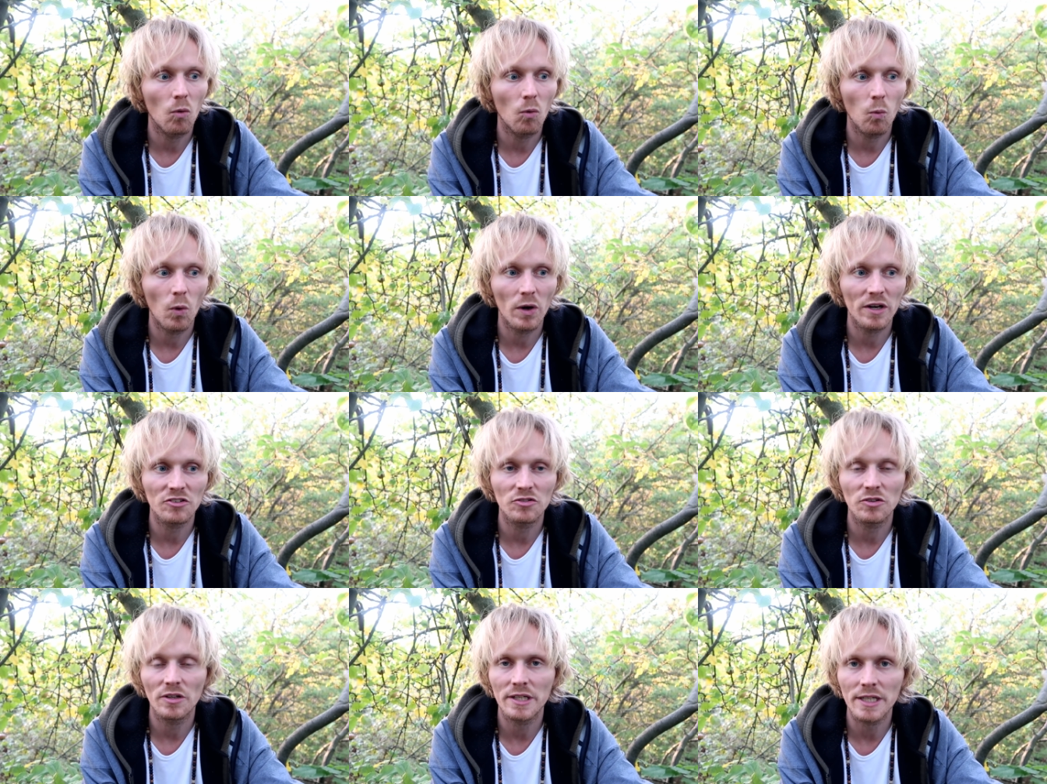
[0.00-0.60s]
what
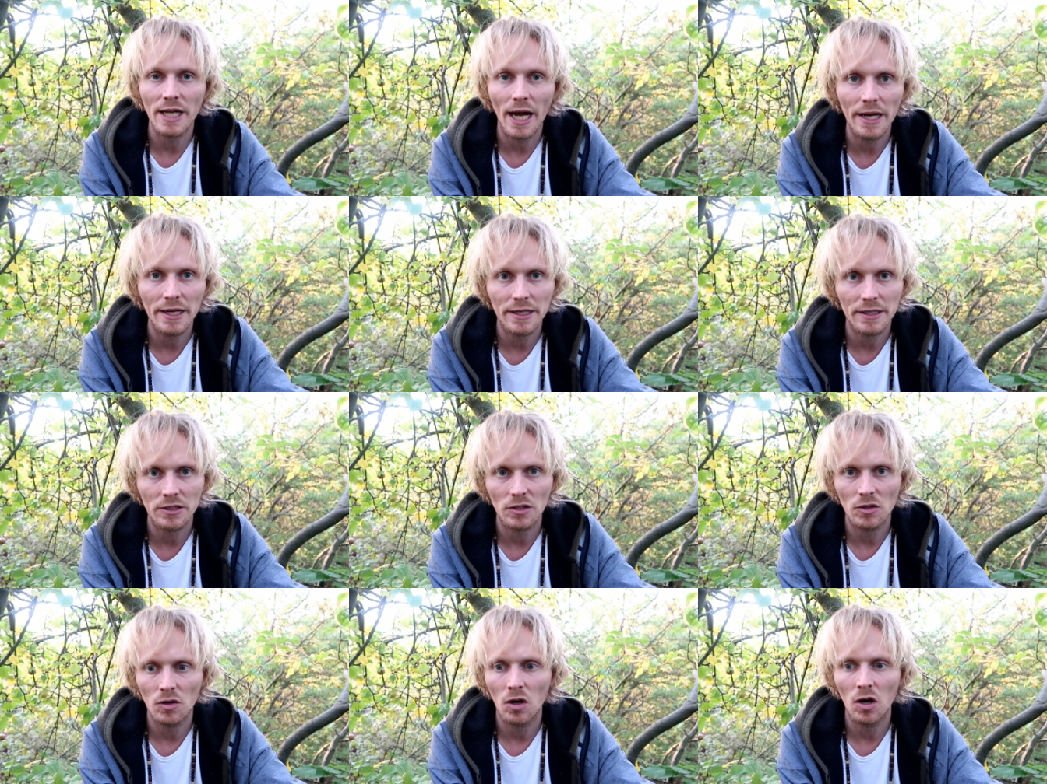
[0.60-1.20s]
is your
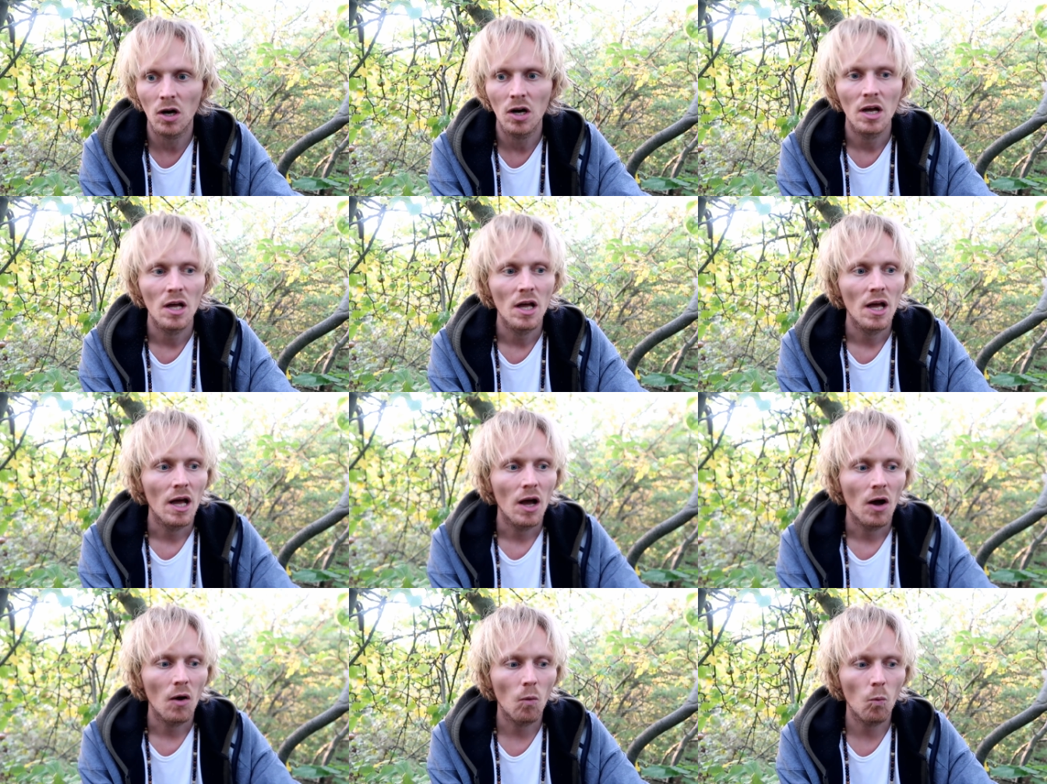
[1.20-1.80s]
diet, or
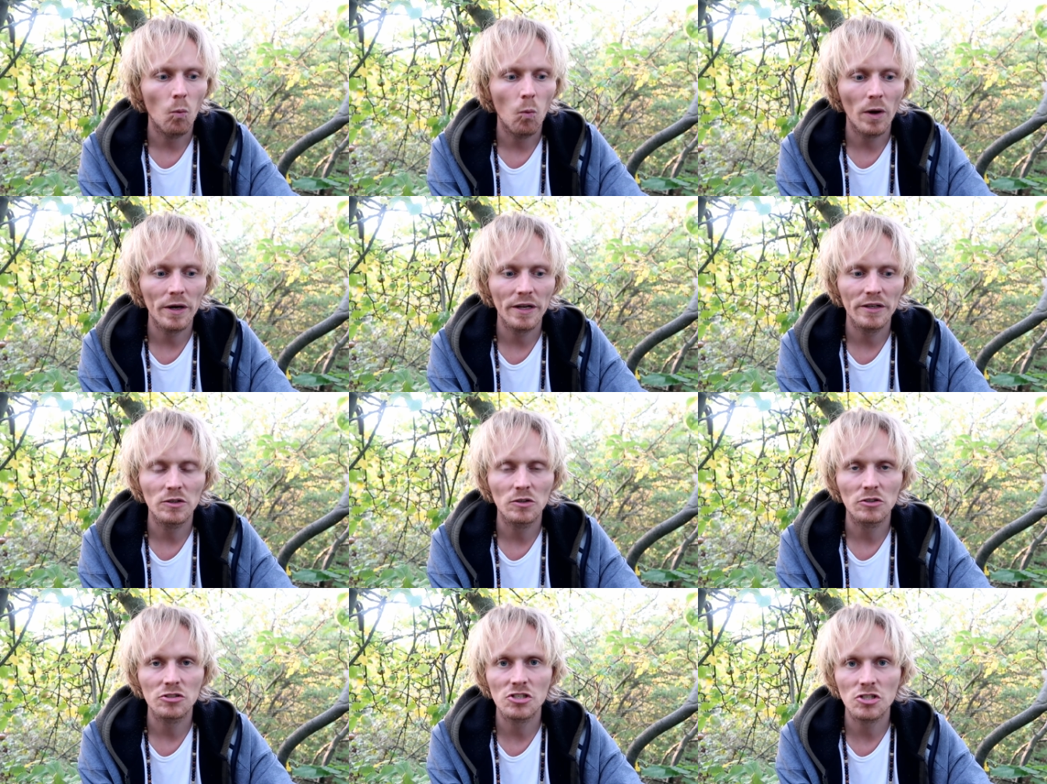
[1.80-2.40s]
what are
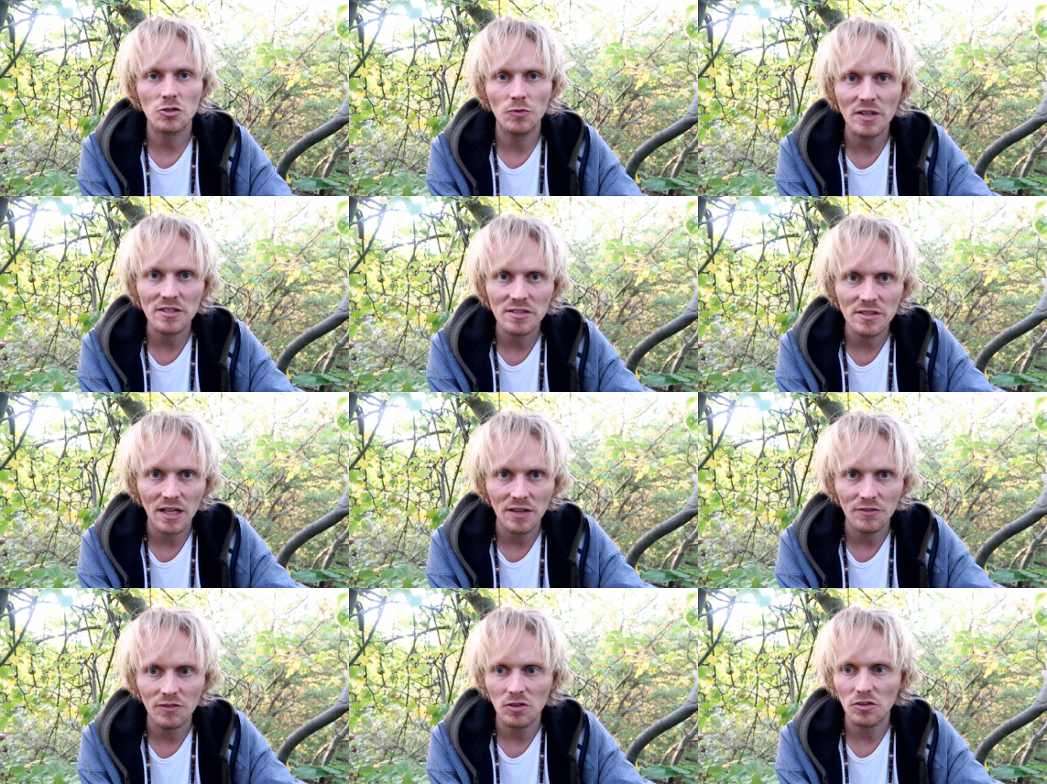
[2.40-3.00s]
your
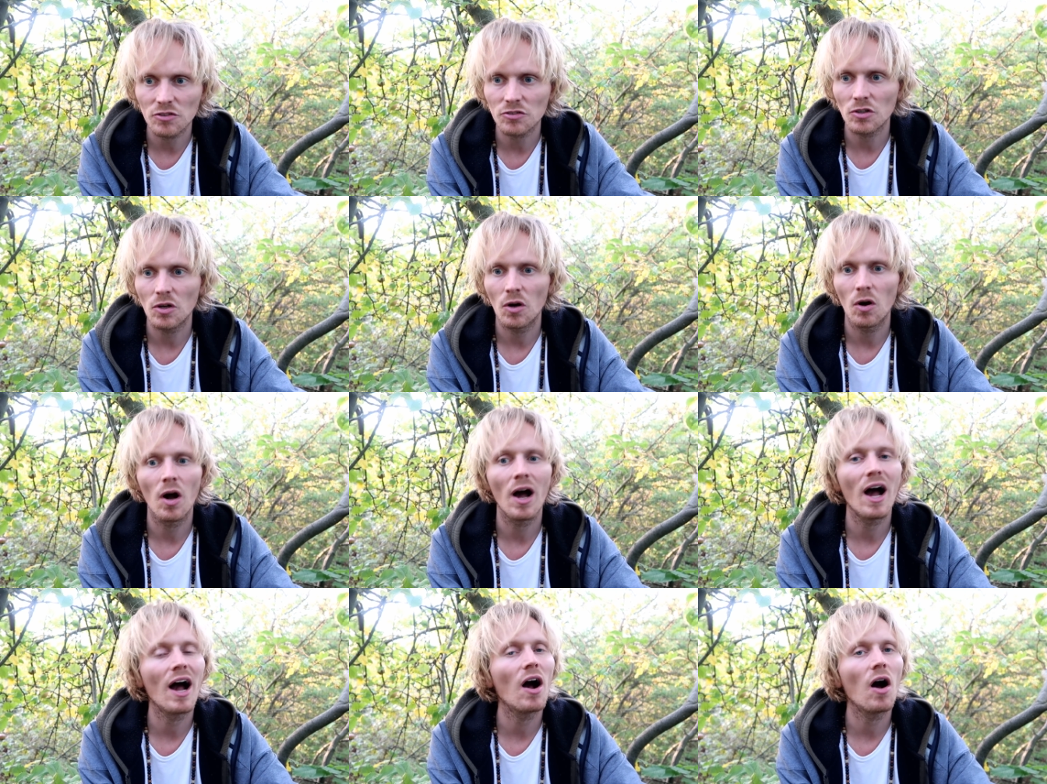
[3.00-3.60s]
stress levels,
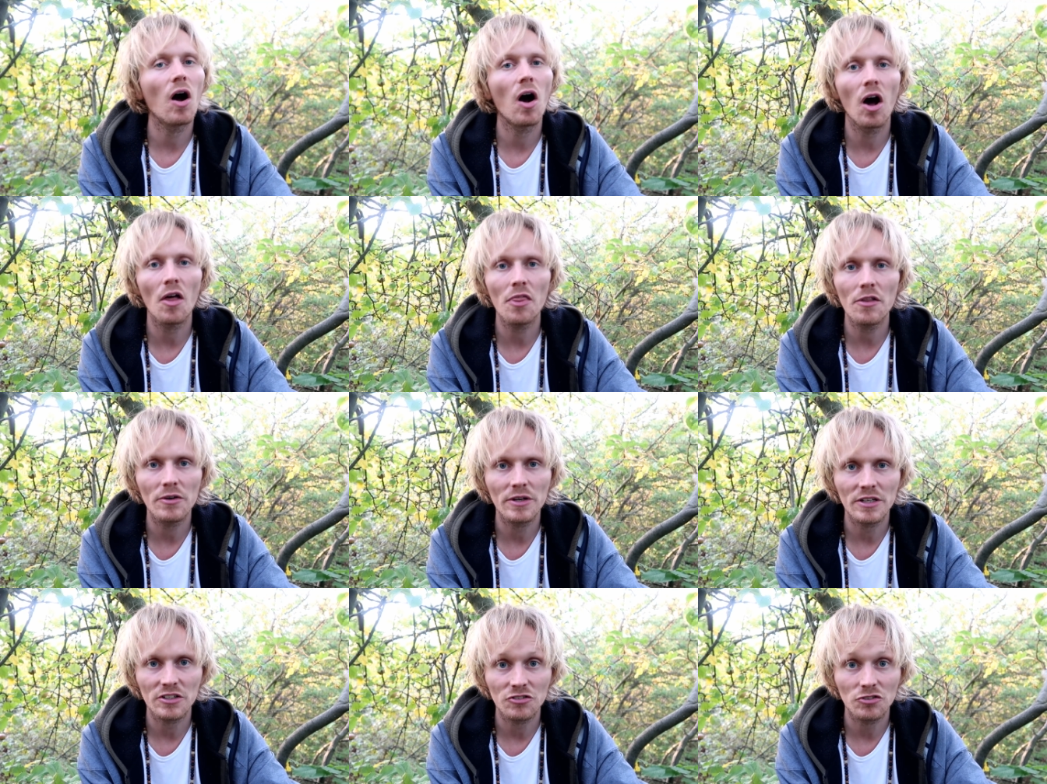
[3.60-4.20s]
or
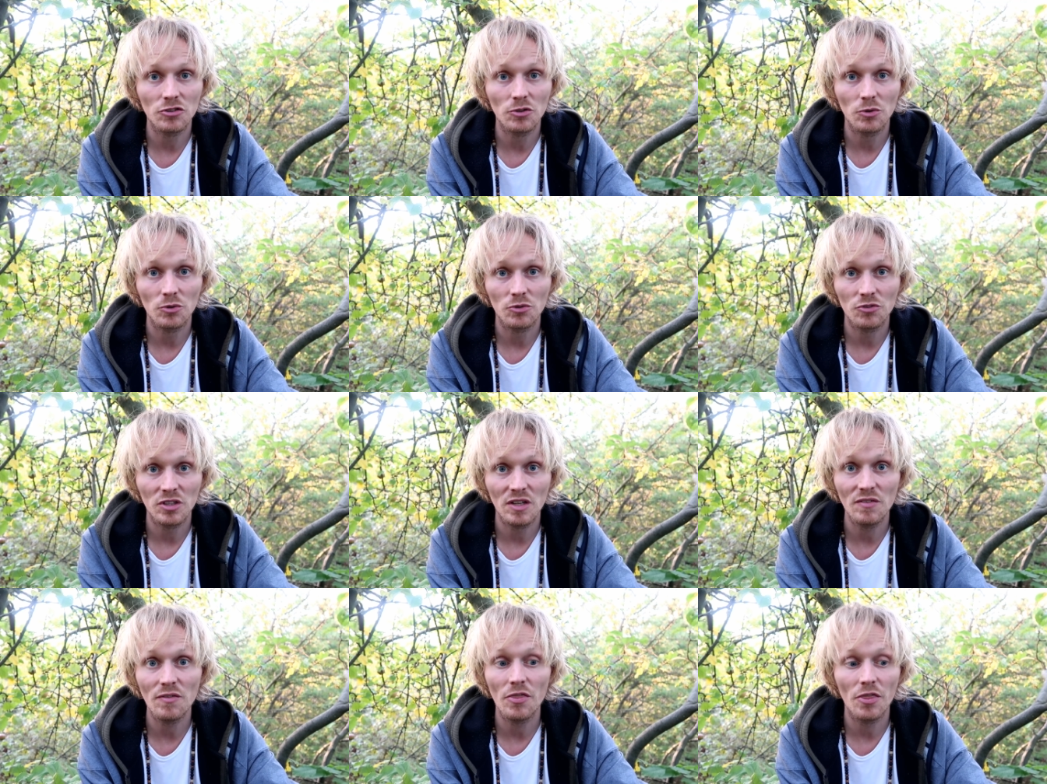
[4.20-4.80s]
other
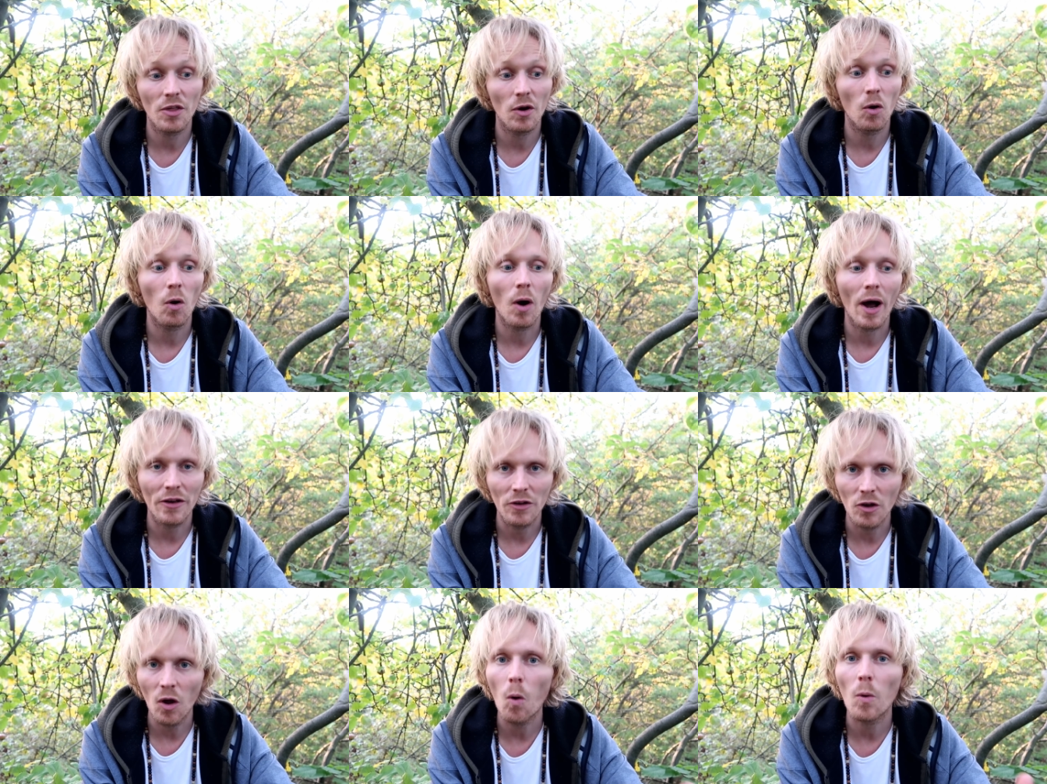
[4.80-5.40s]
issues, even though
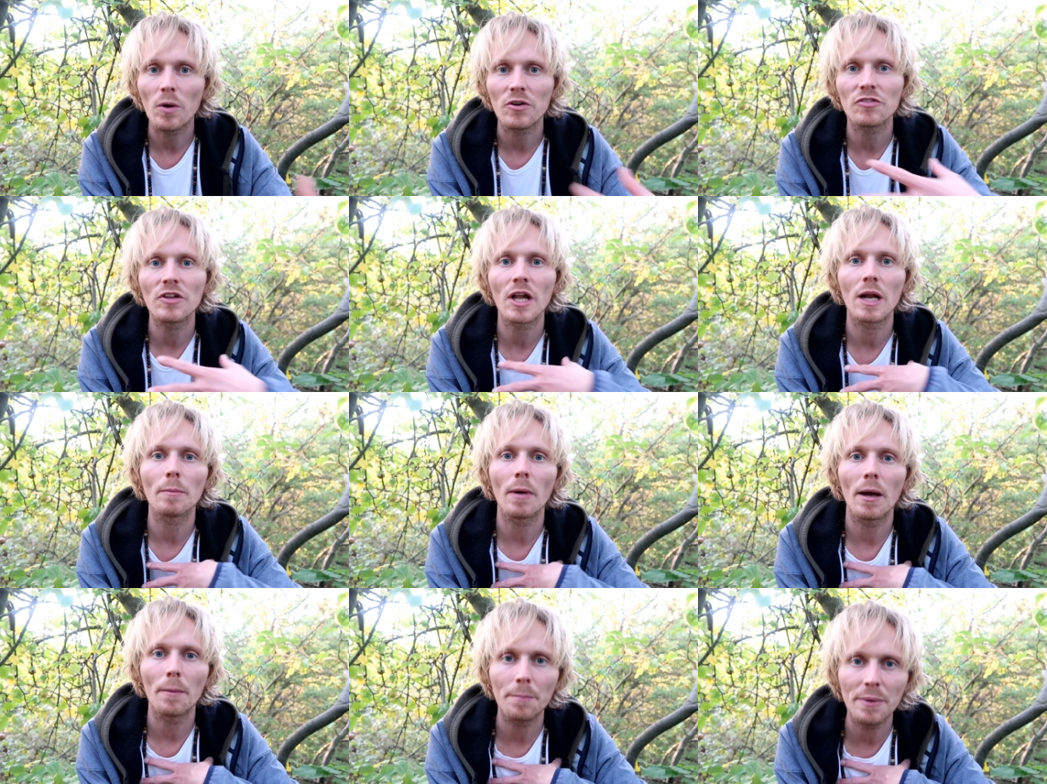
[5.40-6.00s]
I know it's none
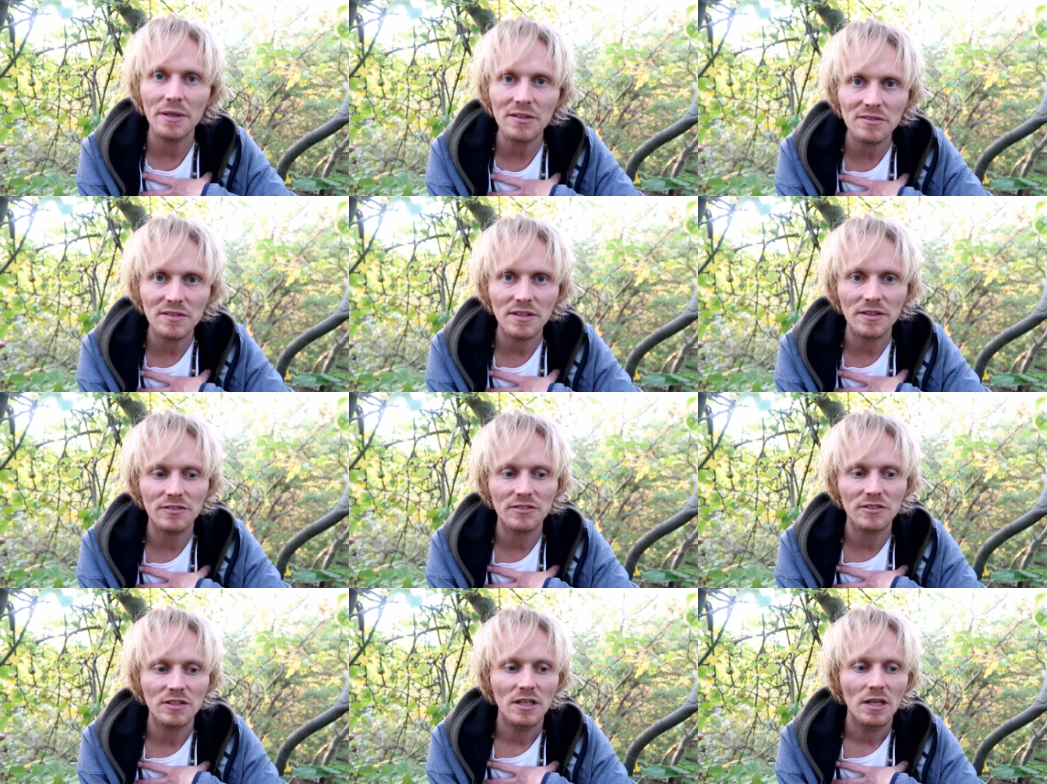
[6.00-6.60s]
of my
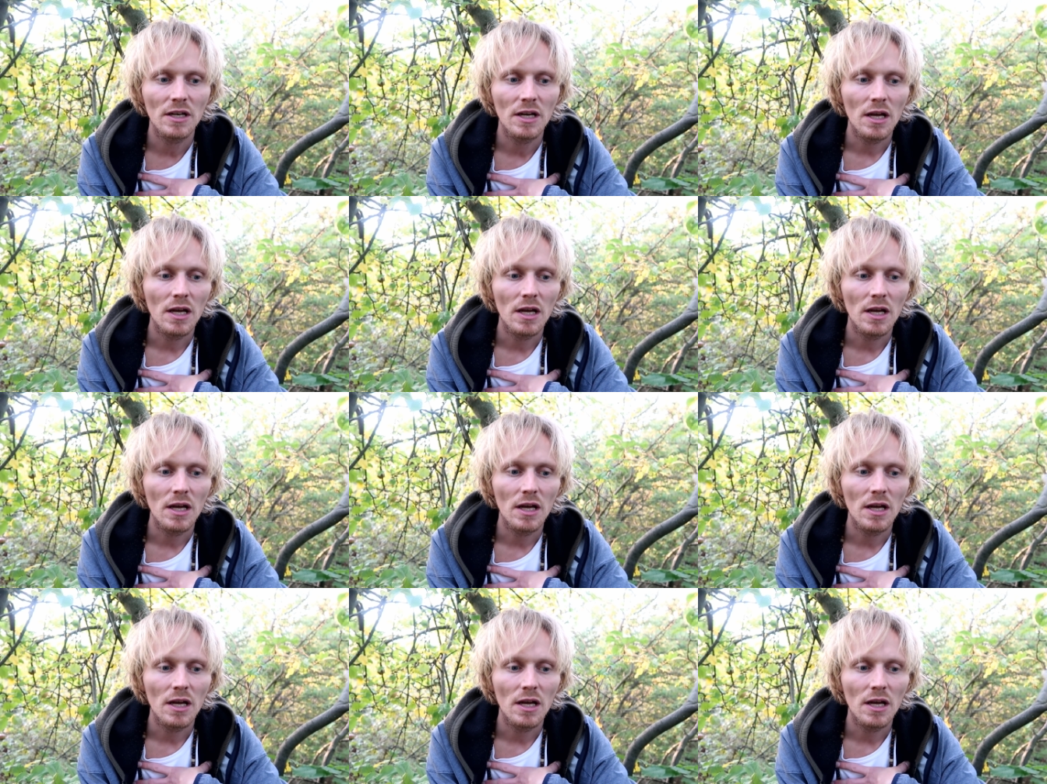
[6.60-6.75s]
business.